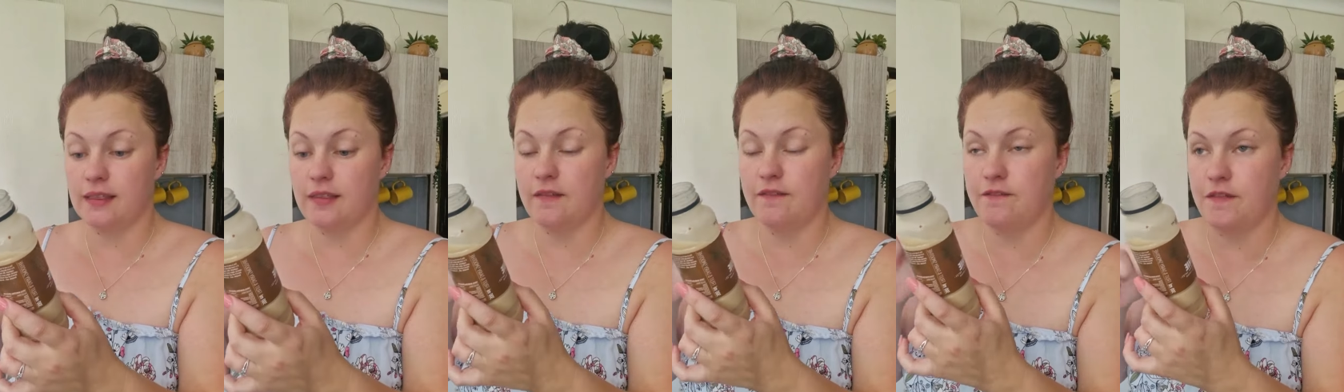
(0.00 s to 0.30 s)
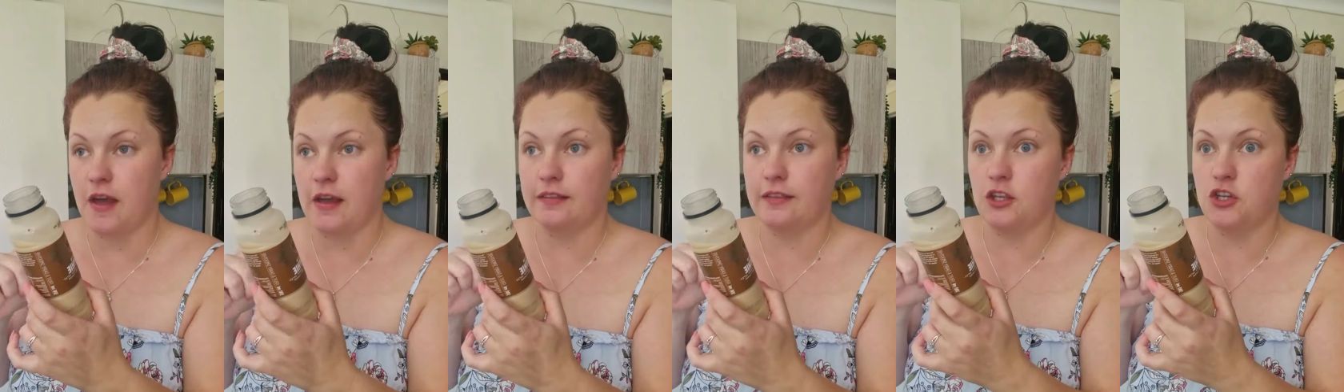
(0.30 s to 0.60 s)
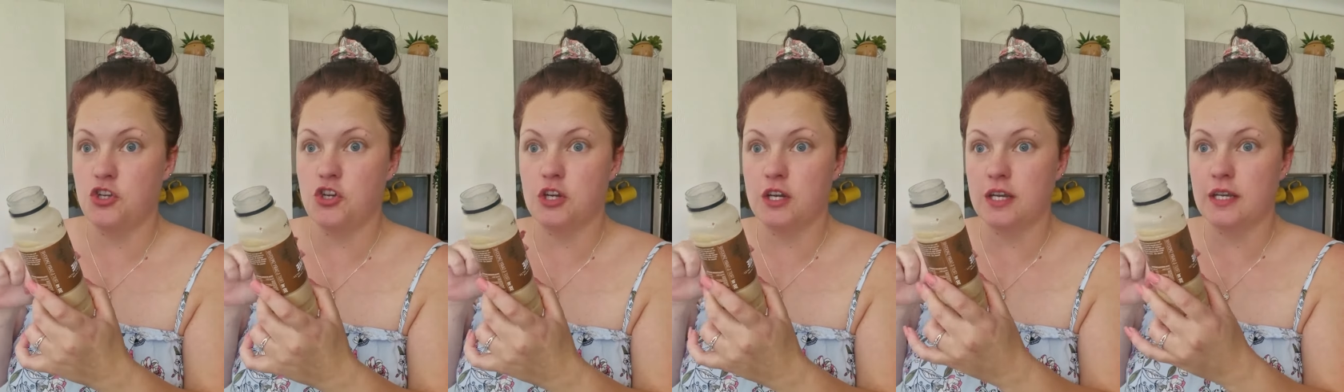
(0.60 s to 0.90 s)
the fact
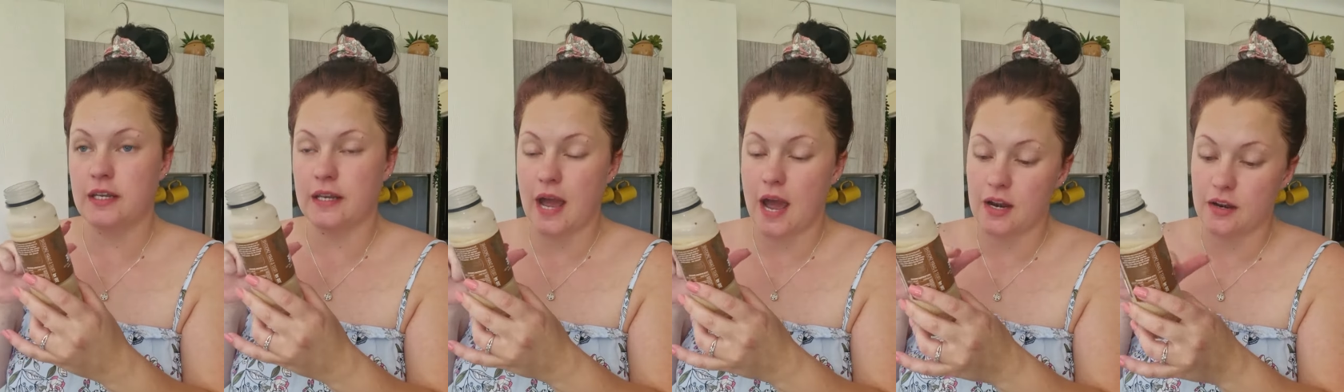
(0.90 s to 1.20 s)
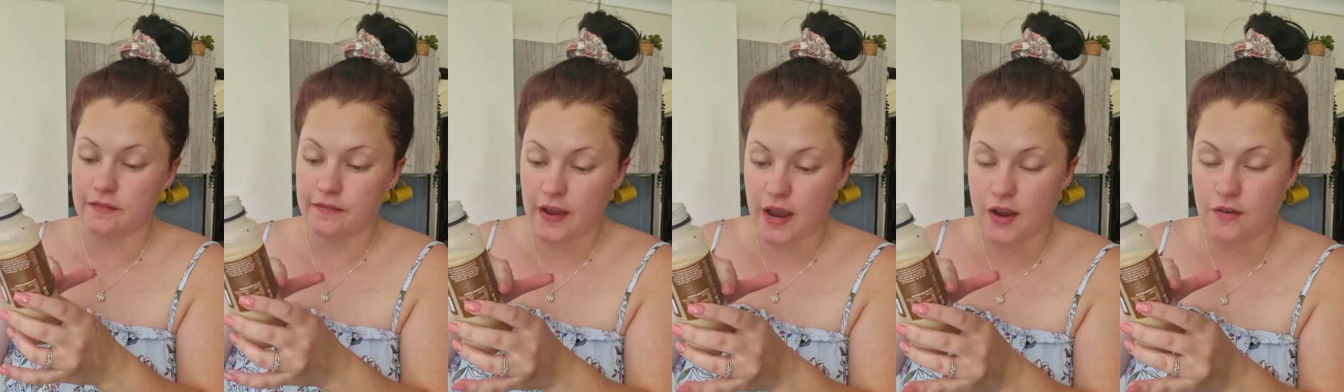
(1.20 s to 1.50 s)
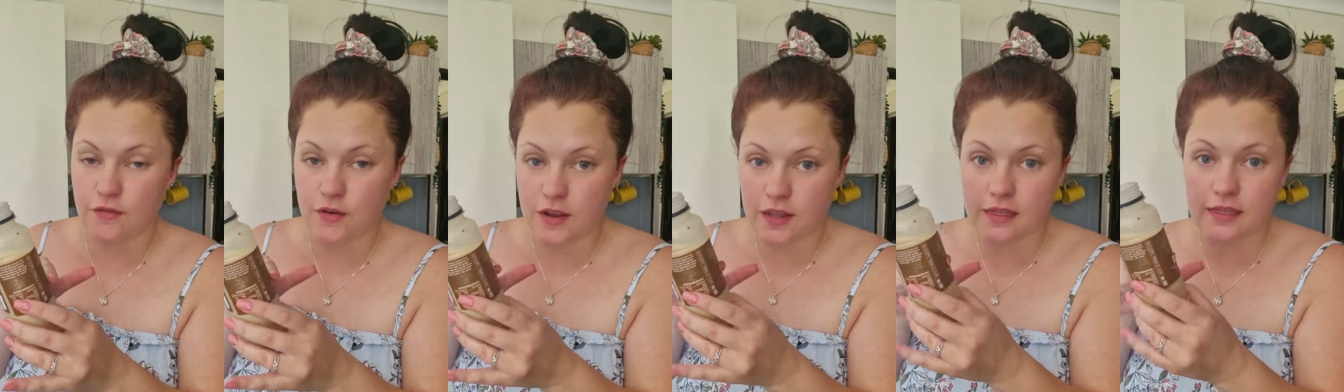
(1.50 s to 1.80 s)
that you can, out of
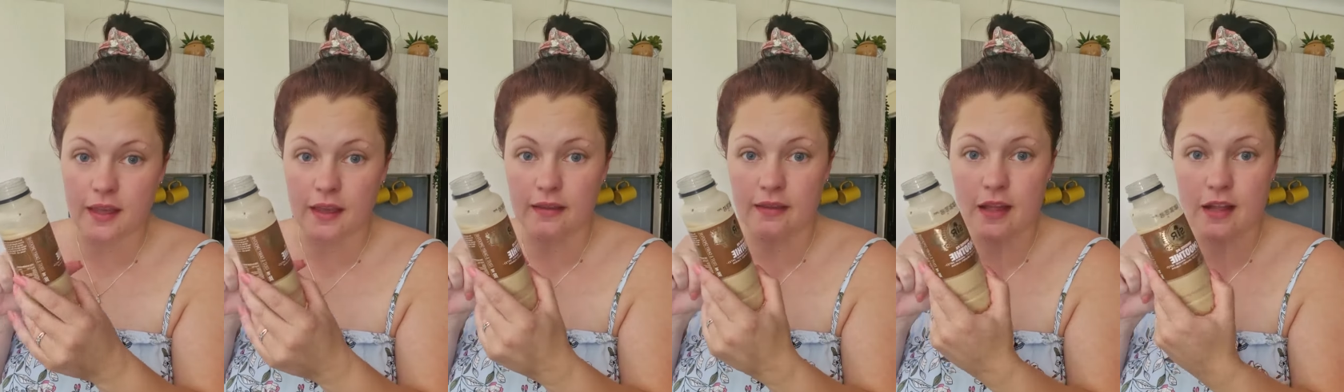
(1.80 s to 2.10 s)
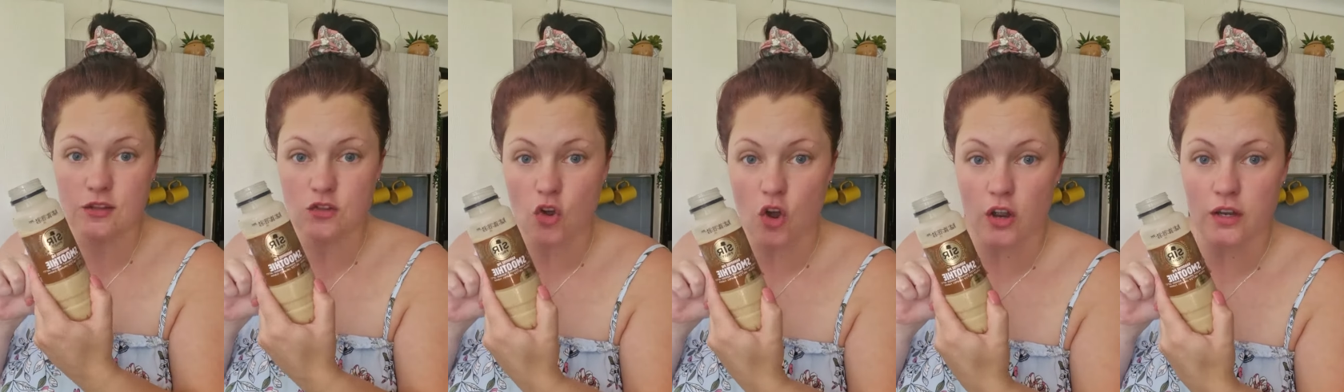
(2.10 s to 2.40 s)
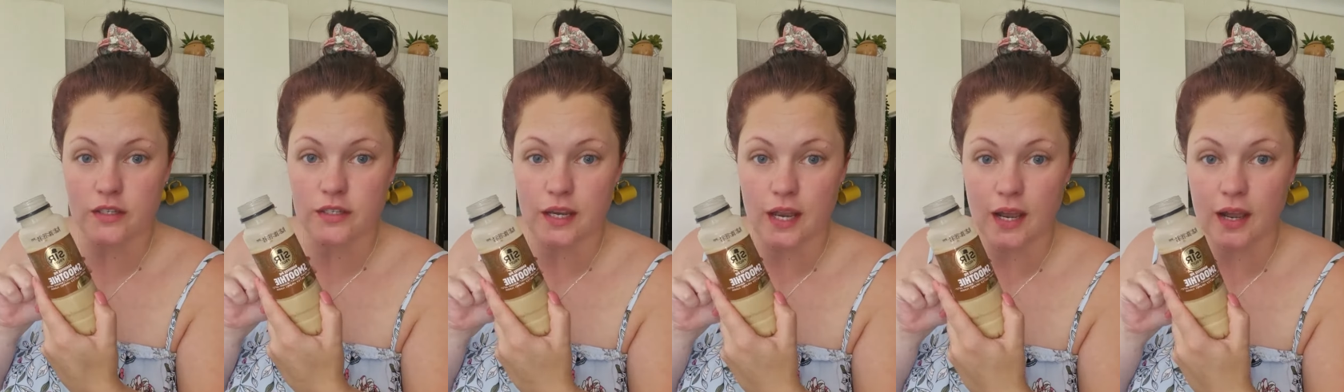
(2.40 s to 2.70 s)
everything that's
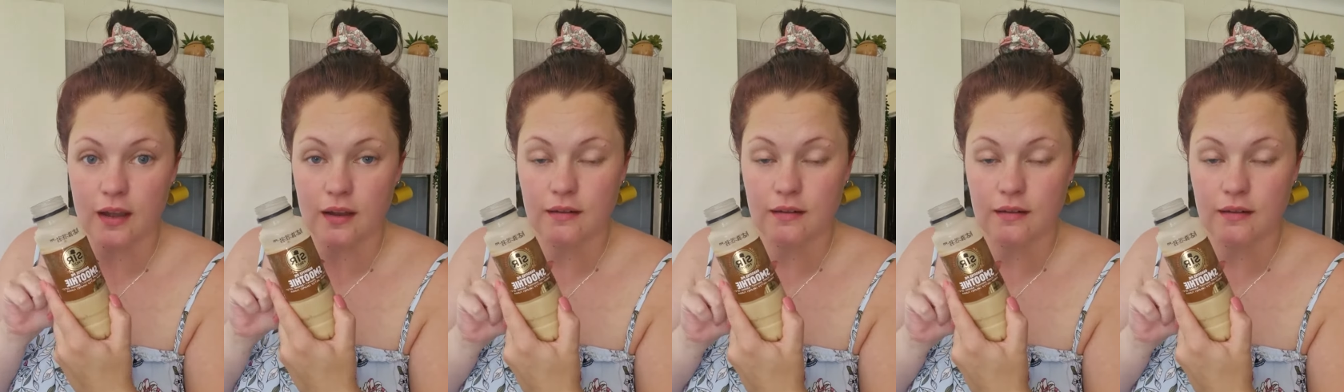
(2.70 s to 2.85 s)
on you,